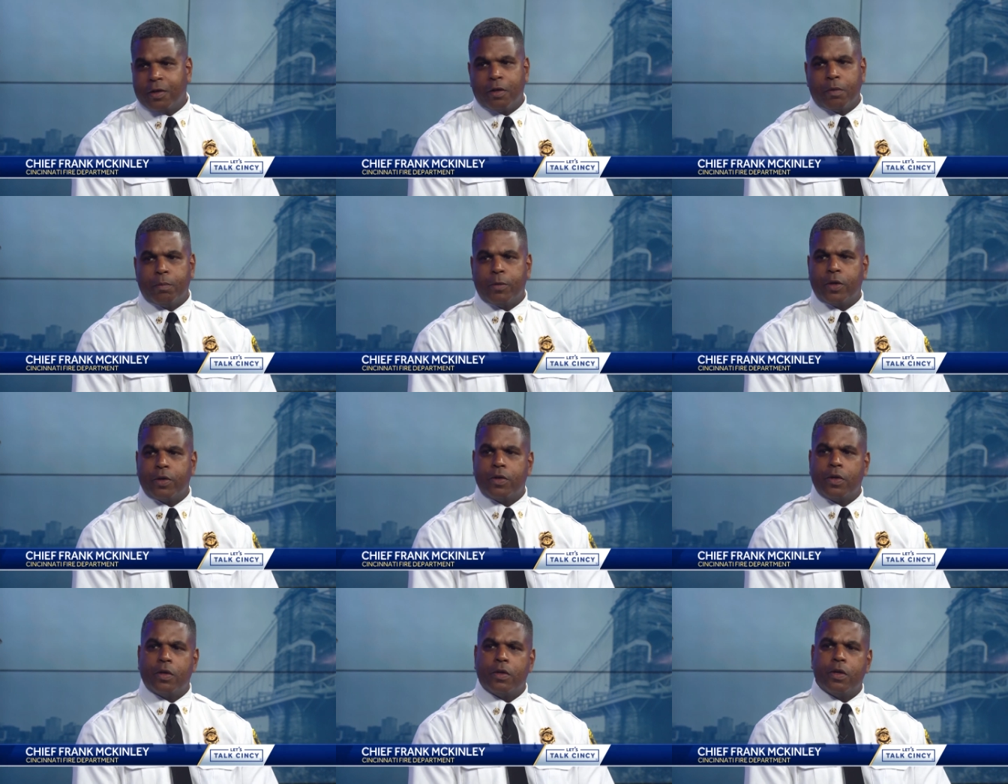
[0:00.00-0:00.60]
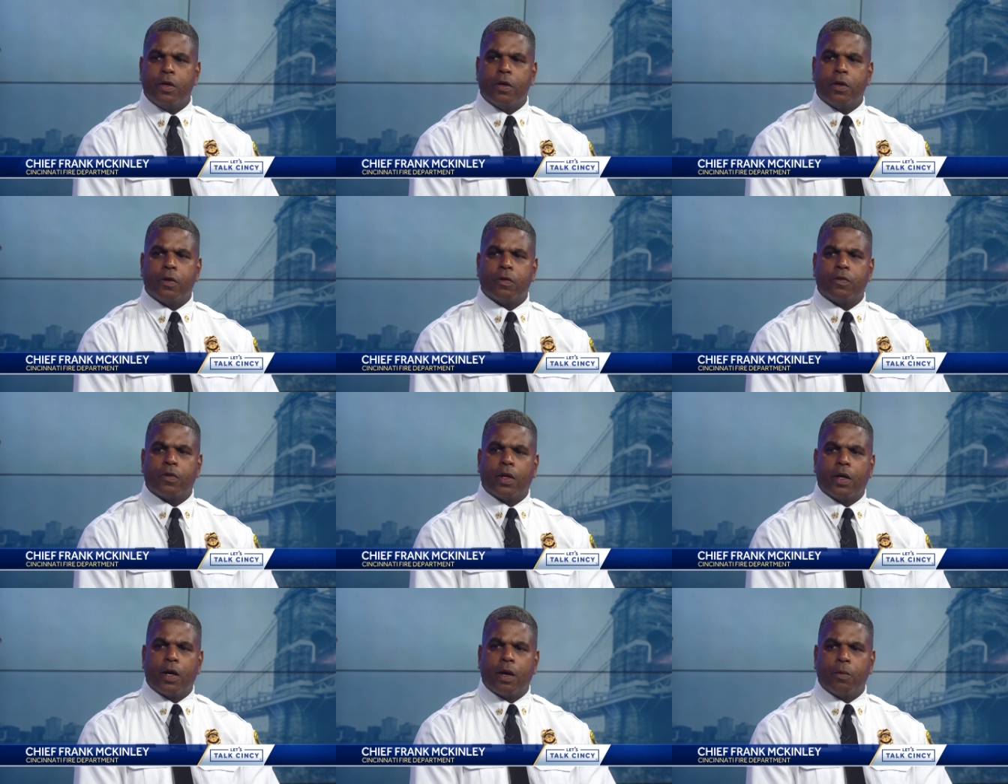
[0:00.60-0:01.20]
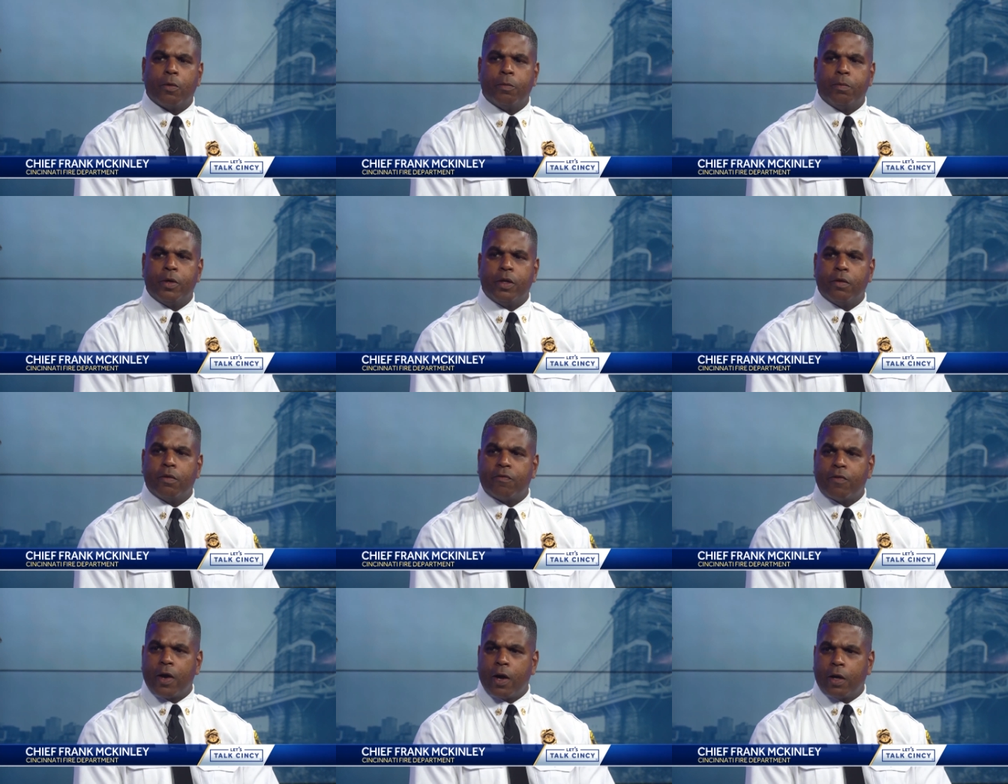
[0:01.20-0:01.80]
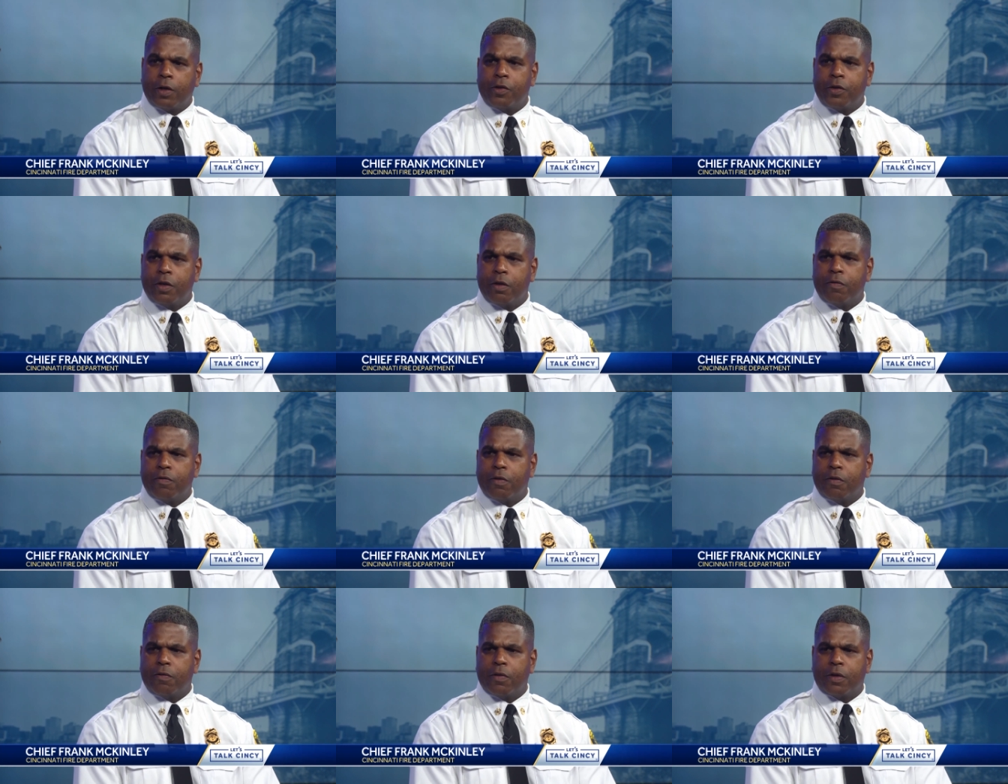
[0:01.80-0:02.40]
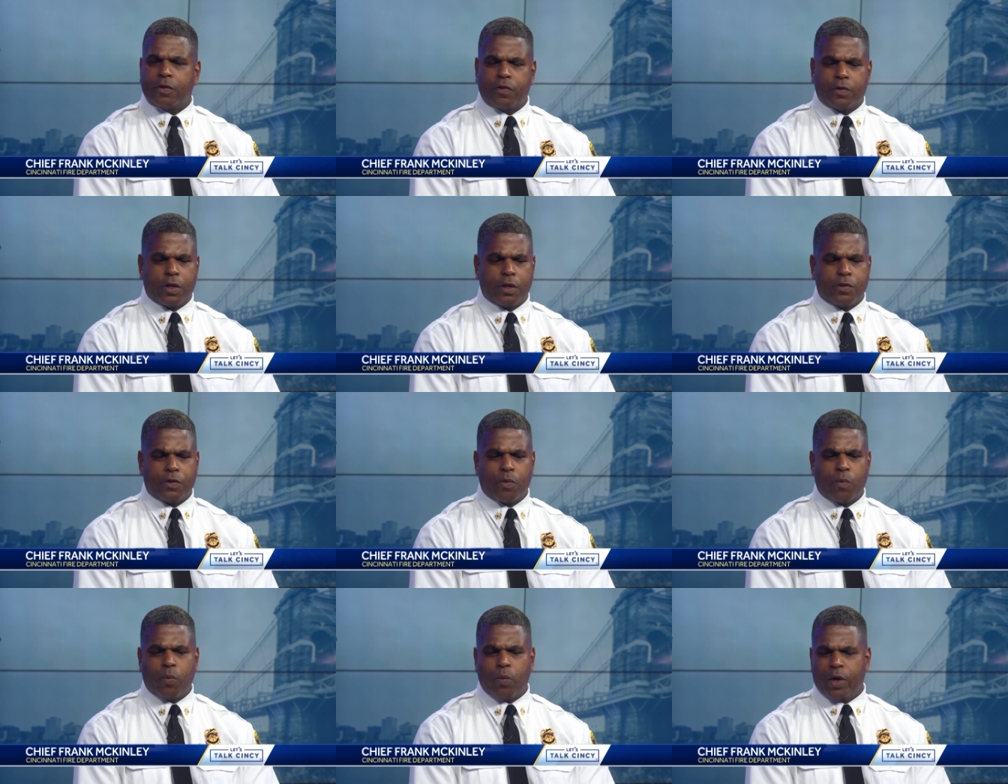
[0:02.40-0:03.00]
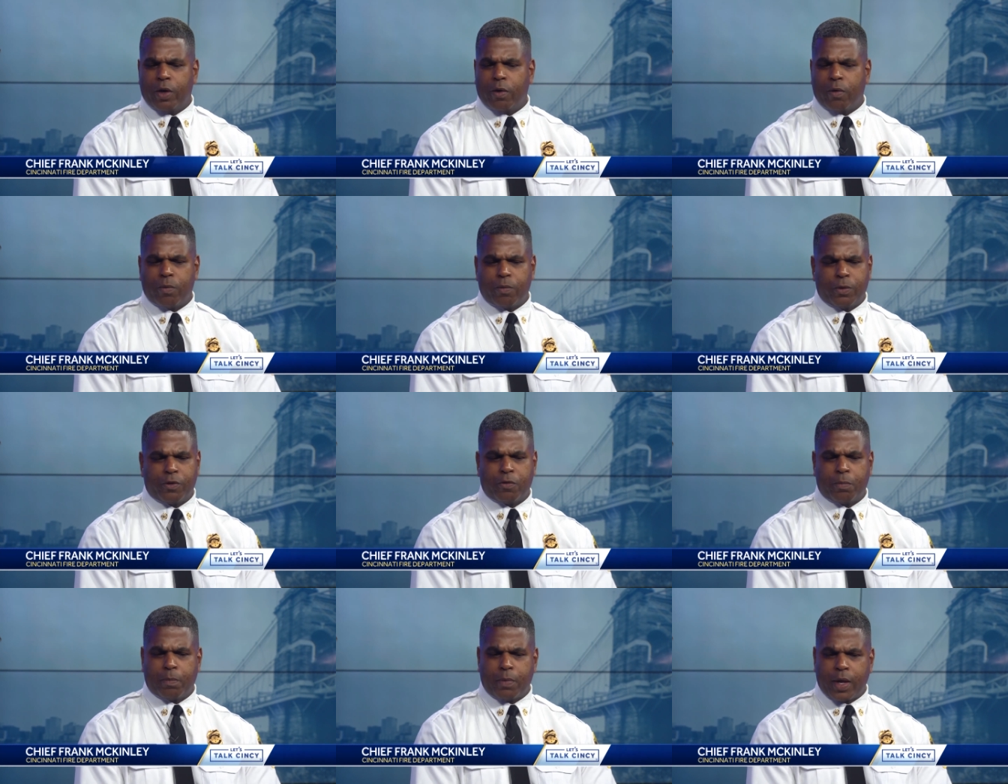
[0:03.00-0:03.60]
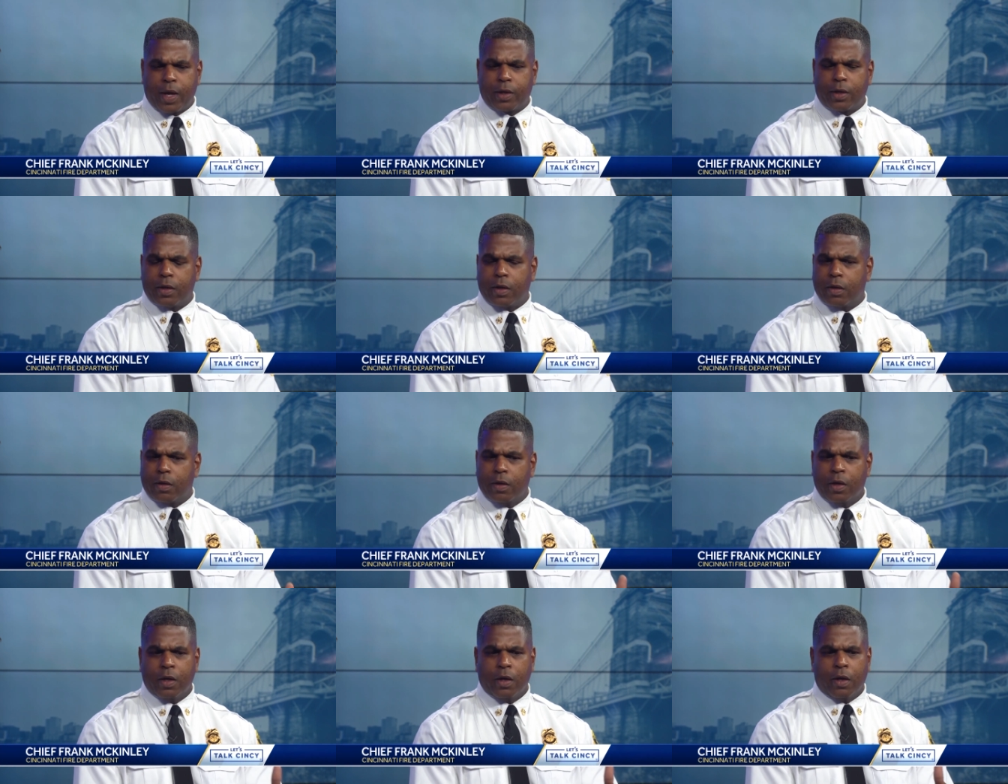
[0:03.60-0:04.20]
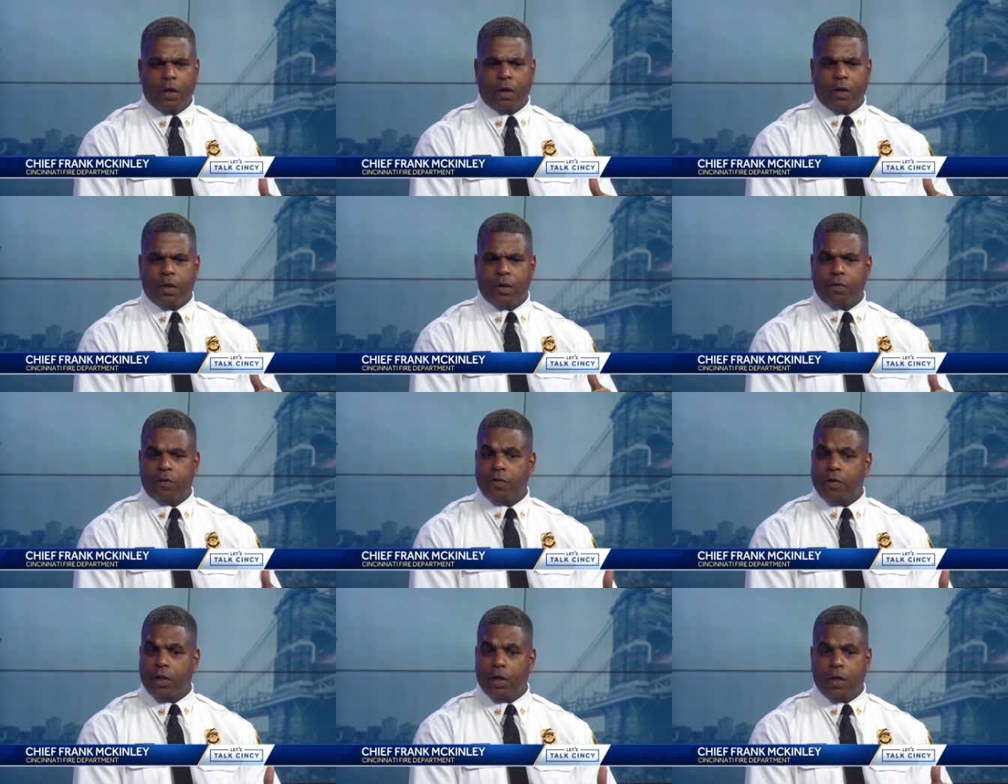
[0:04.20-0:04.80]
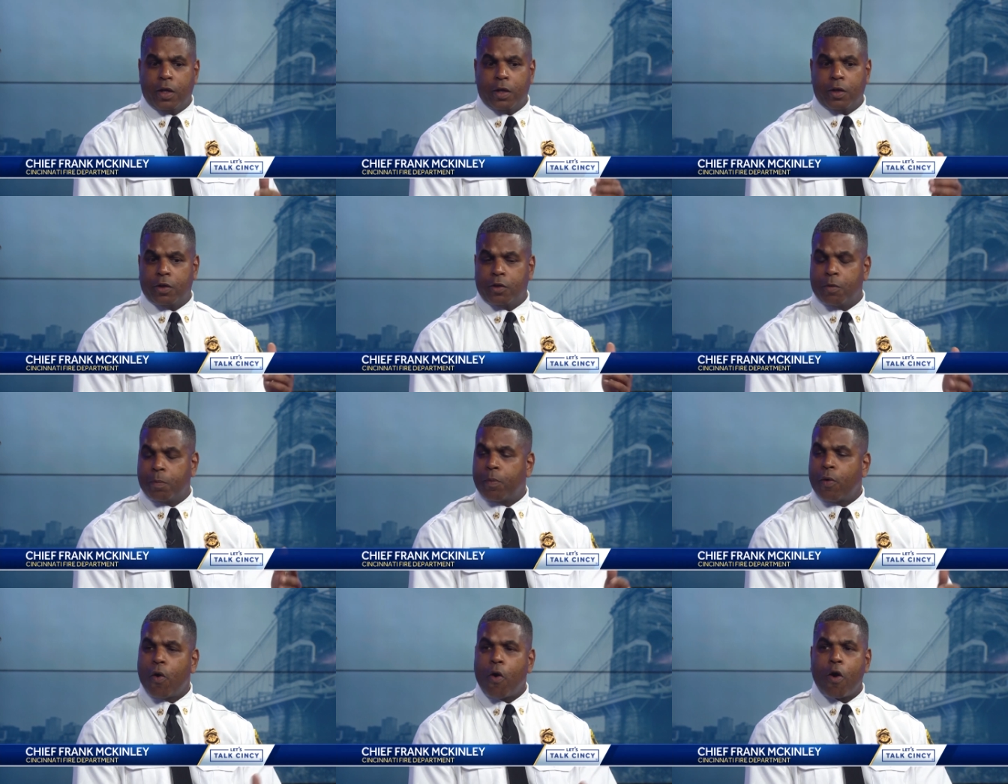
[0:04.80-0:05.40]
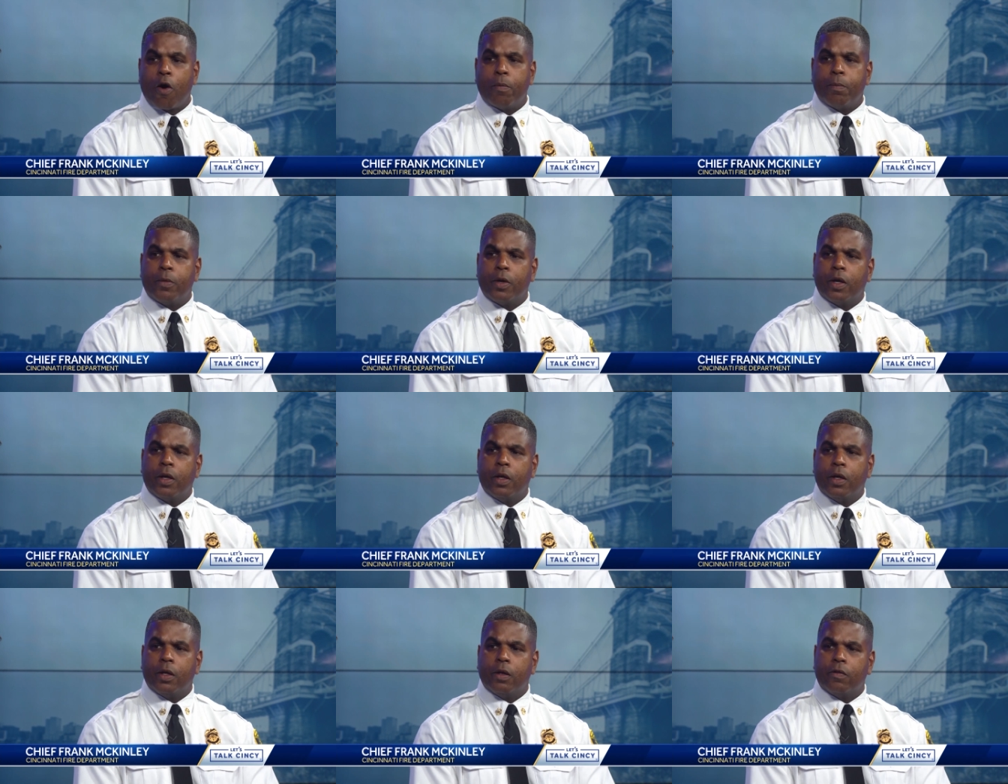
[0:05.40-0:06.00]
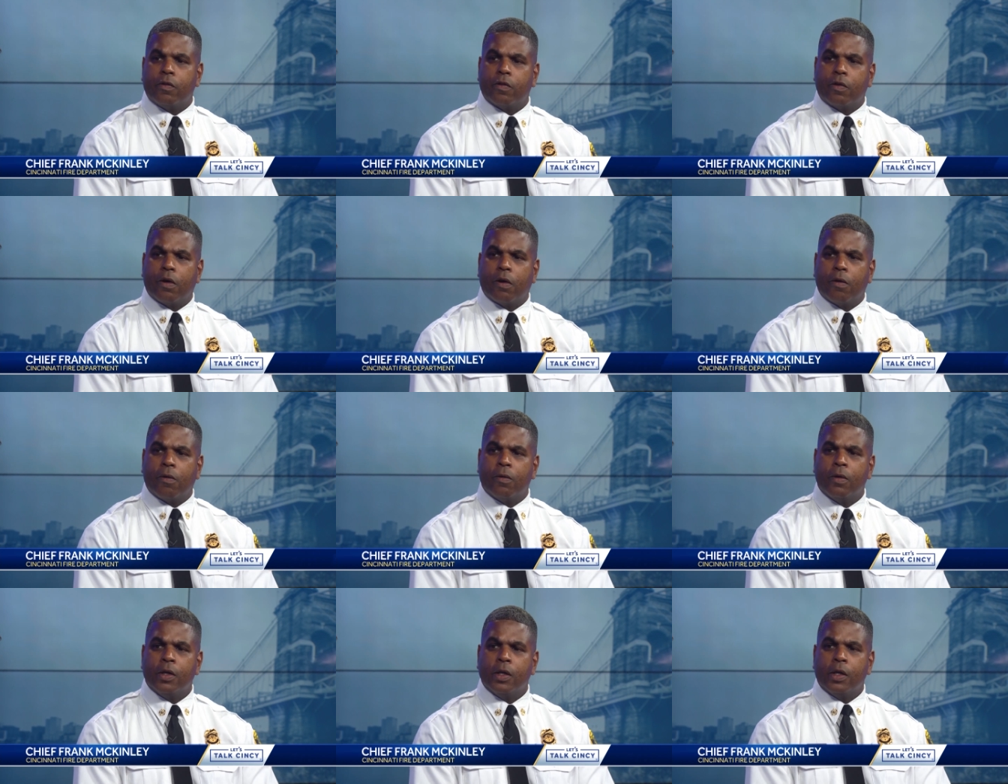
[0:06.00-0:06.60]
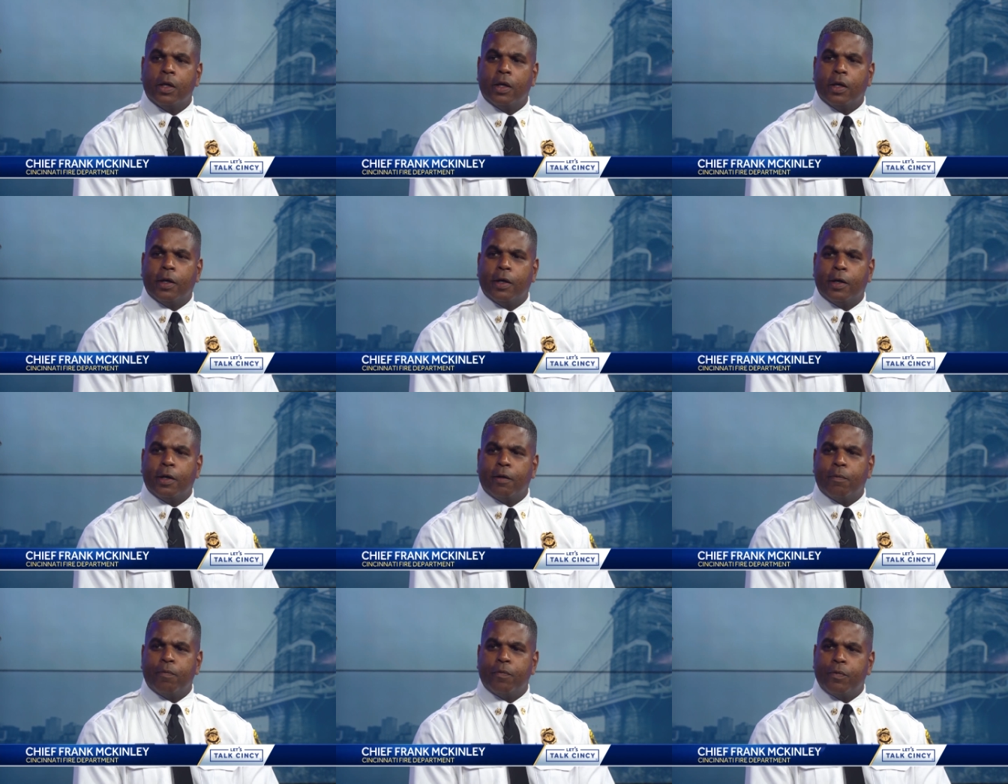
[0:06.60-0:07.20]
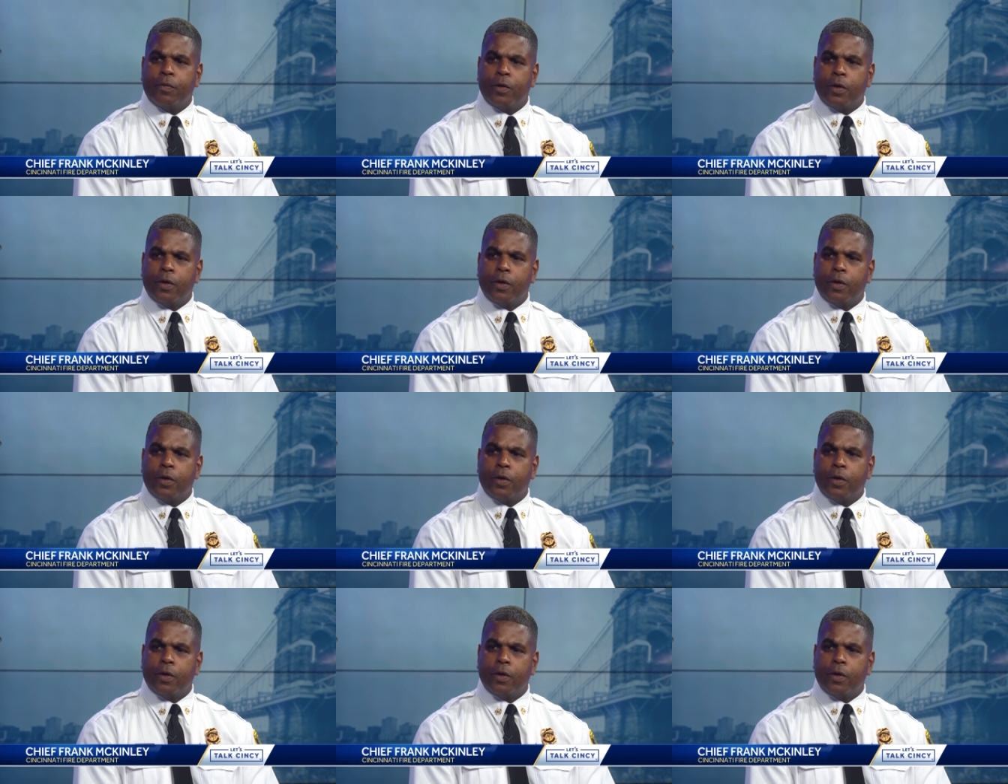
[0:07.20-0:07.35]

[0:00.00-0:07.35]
in a million years that I would be the fire chief of uh, such a well-respected uh, city department, and so um,